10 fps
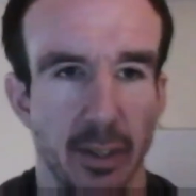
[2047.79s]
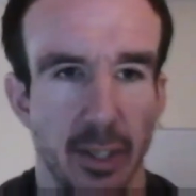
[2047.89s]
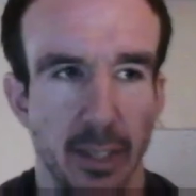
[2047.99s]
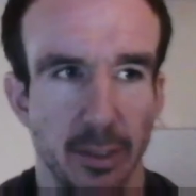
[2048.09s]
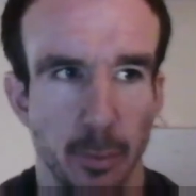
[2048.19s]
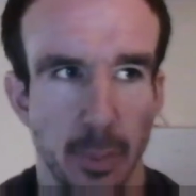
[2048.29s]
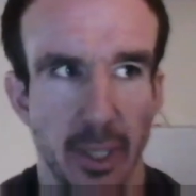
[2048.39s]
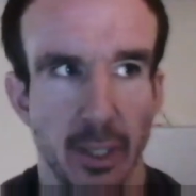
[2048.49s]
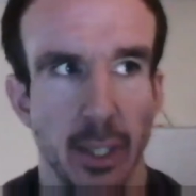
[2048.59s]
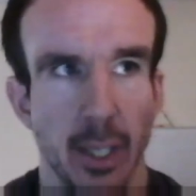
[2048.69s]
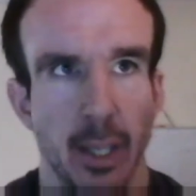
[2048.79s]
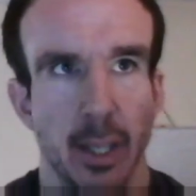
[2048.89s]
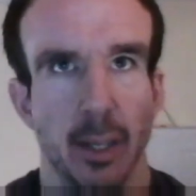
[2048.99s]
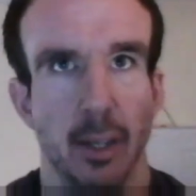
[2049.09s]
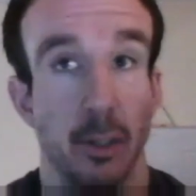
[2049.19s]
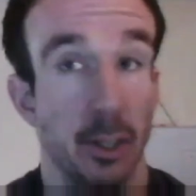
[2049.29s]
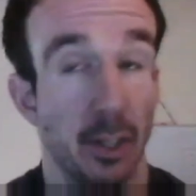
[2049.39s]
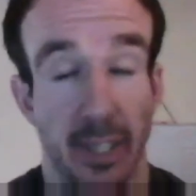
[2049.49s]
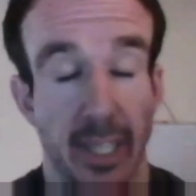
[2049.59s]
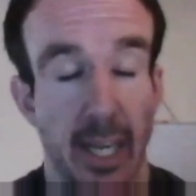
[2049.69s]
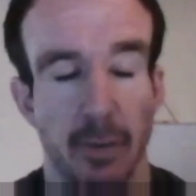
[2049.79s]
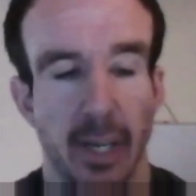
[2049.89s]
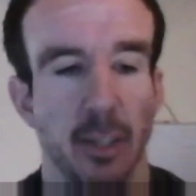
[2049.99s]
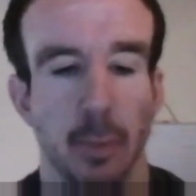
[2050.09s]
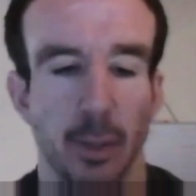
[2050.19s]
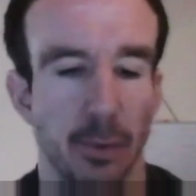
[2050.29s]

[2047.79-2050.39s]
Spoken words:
that needs to be kind of just in every aspect.